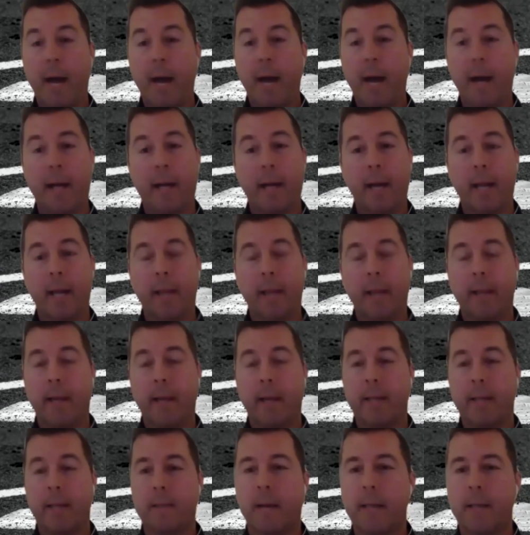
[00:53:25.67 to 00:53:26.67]
Yeah, again, that's
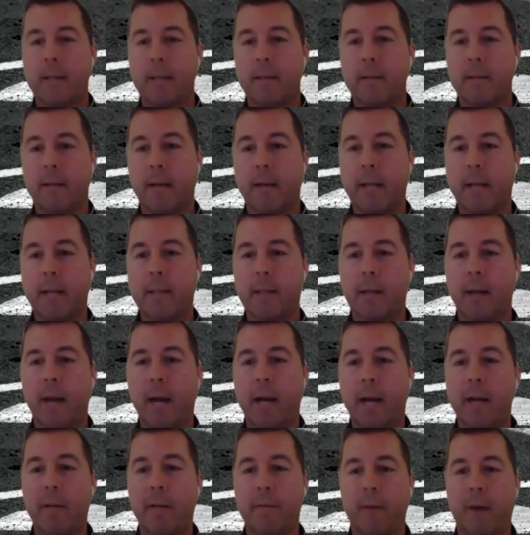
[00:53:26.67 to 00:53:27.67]
that's that's
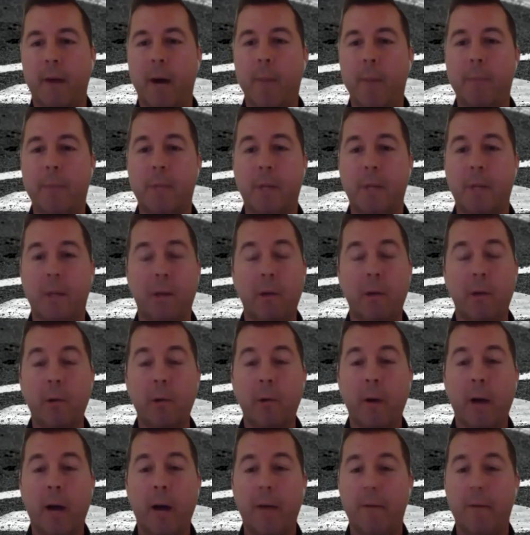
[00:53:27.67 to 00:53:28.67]
kind of up to
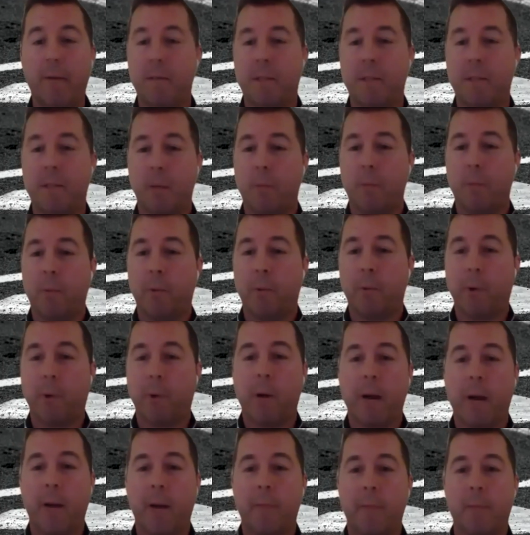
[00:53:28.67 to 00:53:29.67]
you. I've seen
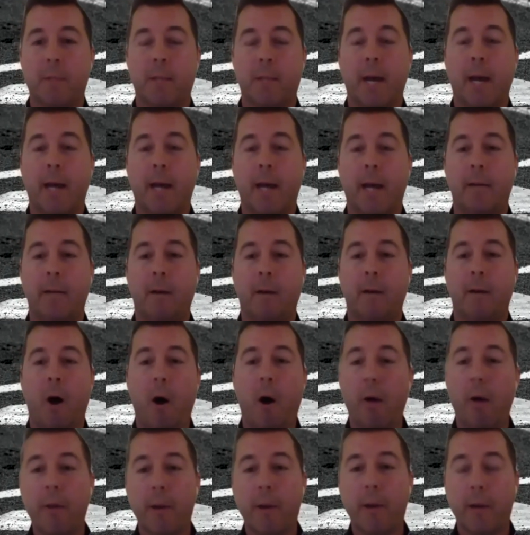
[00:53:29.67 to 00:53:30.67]
programs that
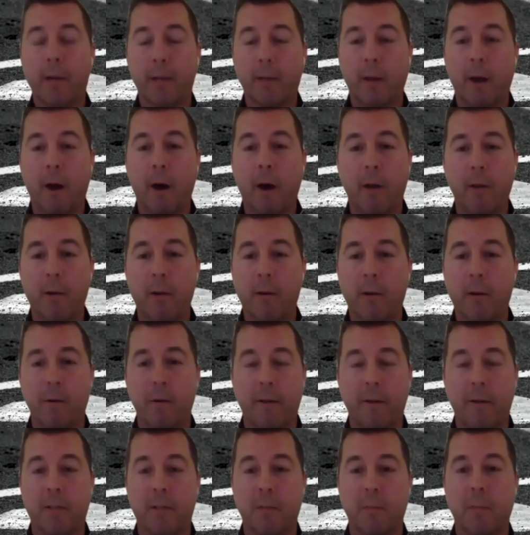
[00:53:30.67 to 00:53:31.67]
all their all their
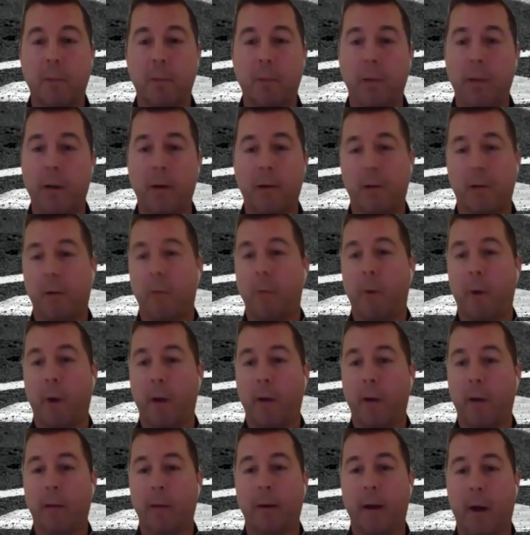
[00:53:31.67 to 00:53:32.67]
defensive players are
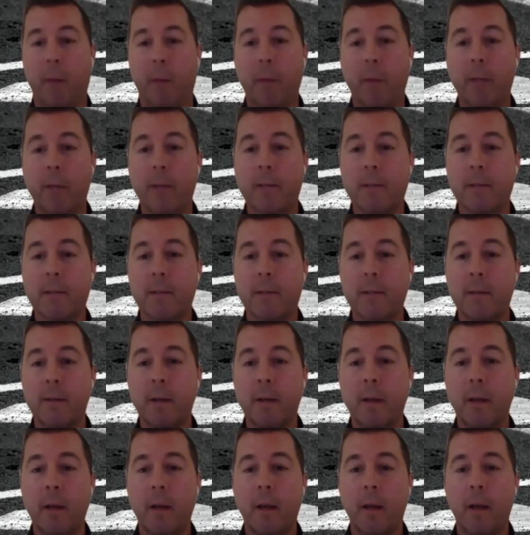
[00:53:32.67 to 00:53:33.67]
wearing their helmets.
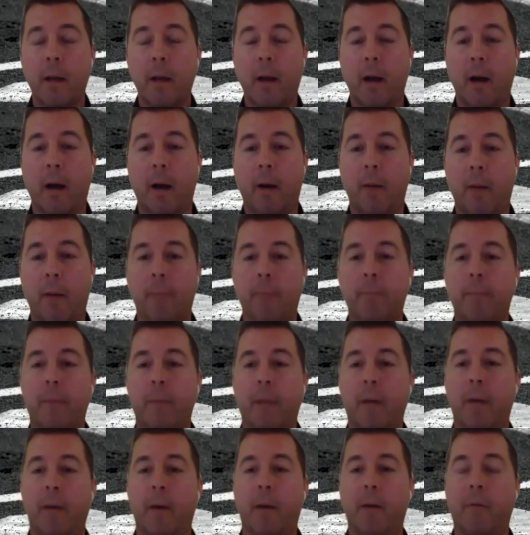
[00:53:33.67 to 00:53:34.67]
Um,
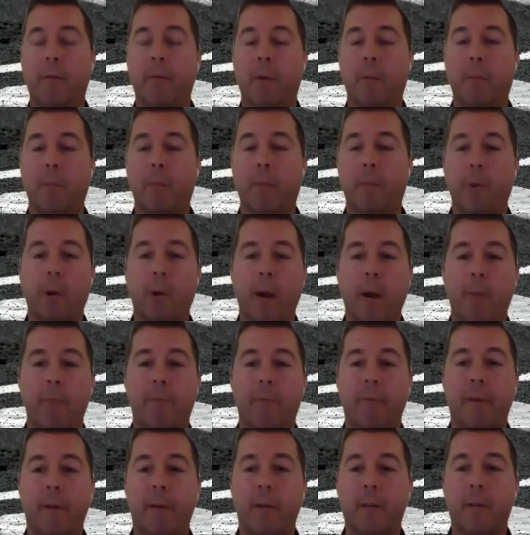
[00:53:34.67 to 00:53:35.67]
if, your program
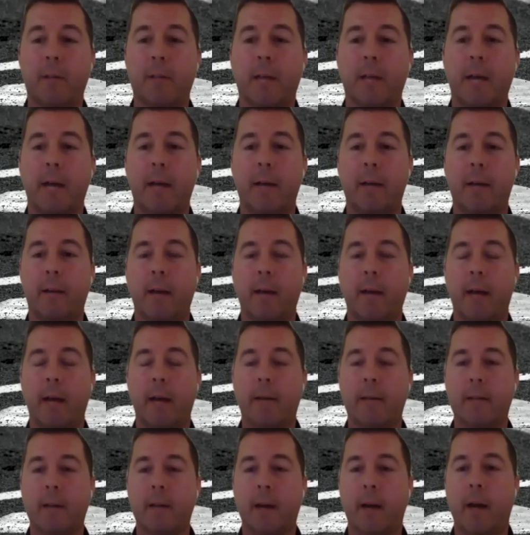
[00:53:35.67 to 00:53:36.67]
feels that
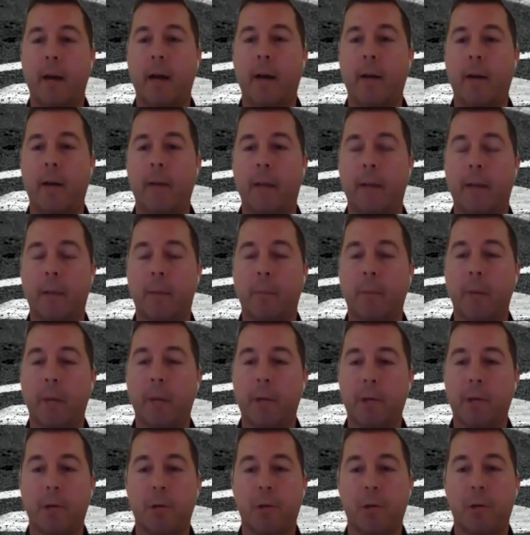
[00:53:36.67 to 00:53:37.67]
that uh, that the
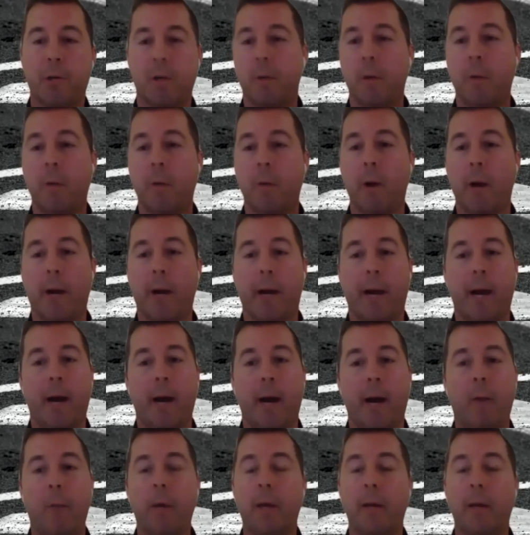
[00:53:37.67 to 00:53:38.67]
pitcher should be wearing a
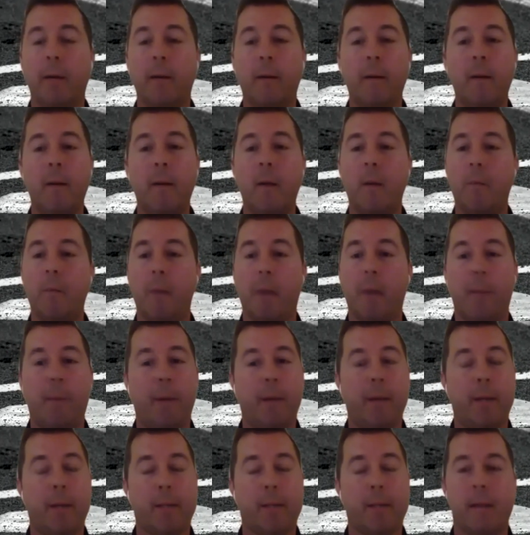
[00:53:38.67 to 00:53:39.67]
helmet,
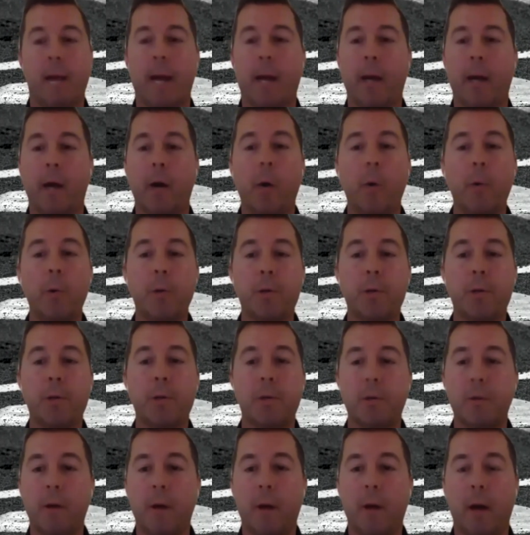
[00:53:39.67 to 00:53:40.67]
maybe it's that
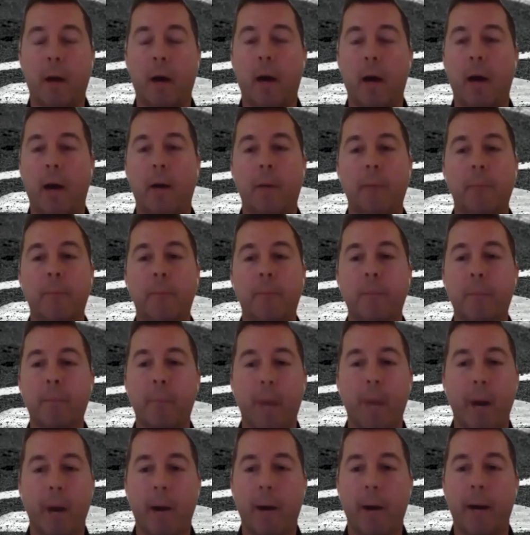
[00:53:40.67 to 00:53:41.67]
coach, um,
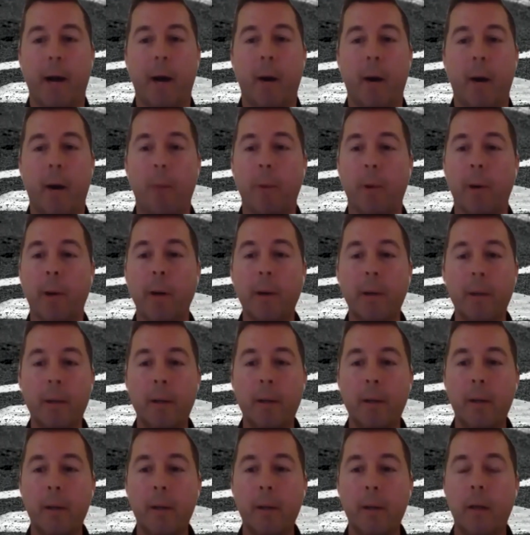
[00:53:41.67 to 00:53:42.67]
parent helper
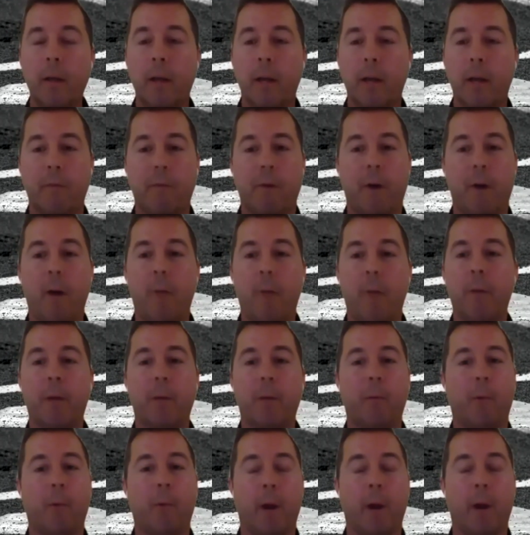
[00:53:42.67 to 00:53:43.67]

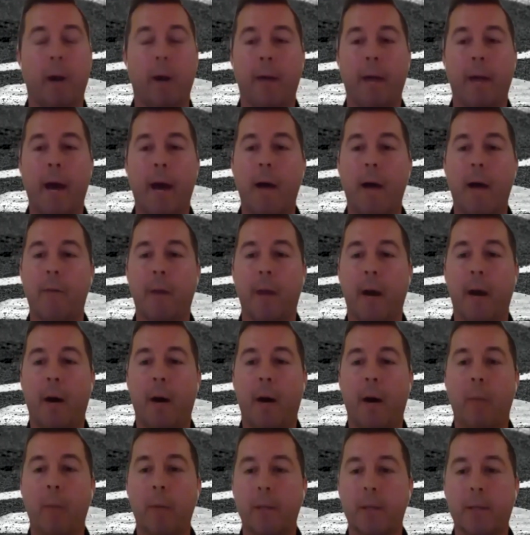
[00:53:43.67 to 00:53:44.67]
involvement where they have the
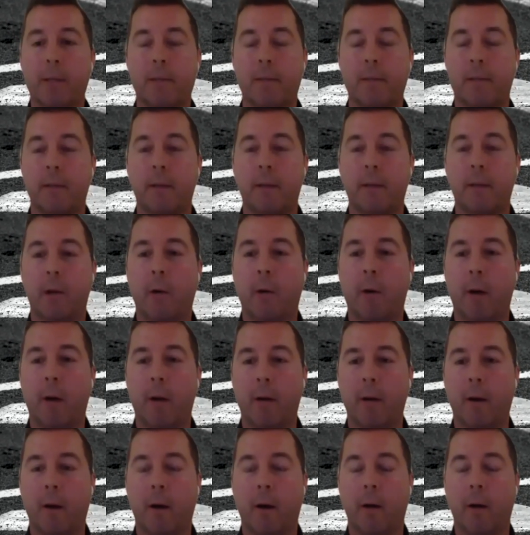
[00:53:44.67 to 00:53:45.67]
helmets, you know,
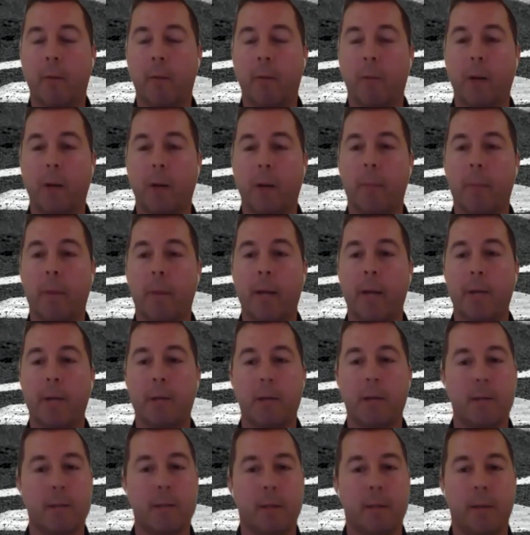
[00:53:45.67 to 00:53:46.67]
on on one of the
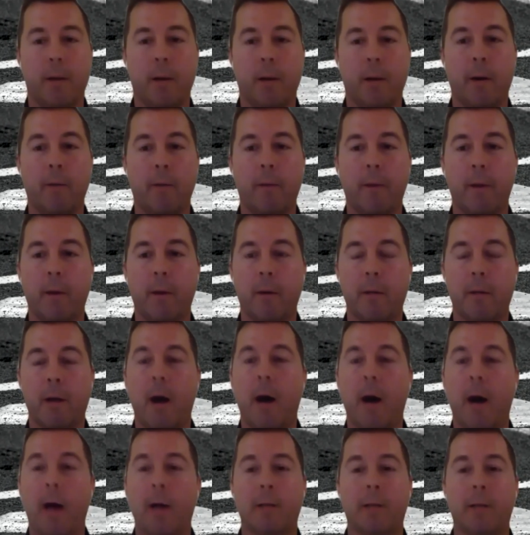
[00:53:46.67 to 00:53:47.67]
benches and they're they're
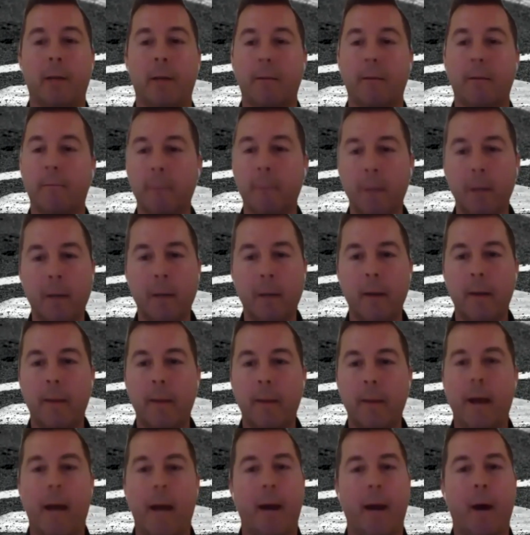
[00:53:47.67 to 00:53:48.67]
tossing
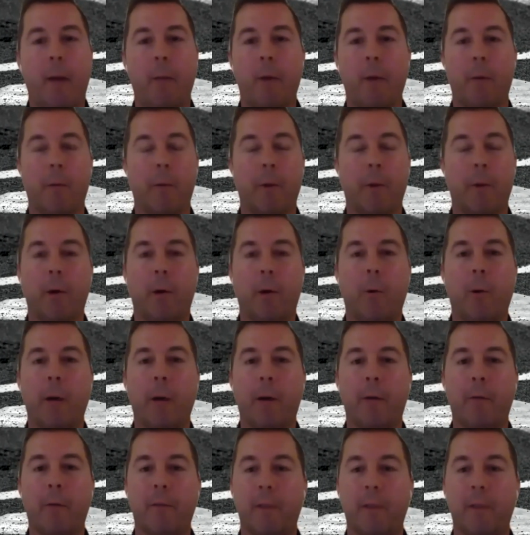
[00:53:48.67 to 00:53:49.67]
that helmet real
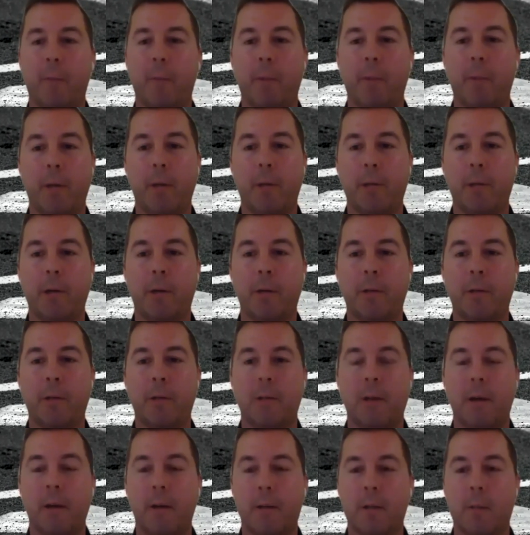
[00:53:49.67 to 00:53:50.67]
quick for the pitcher
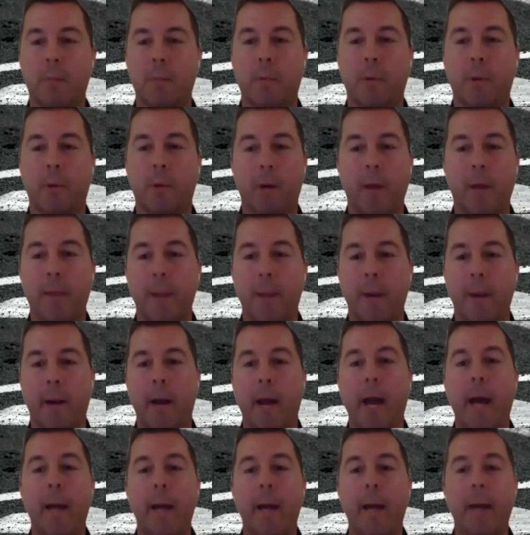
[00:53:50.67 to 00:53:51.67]
to to put on their
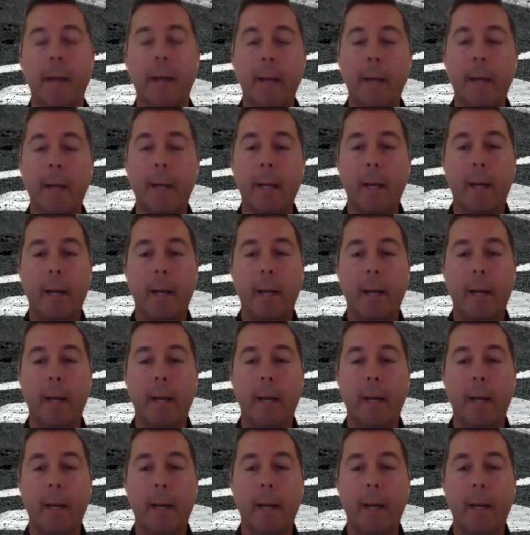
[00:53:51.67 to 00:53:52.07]
head.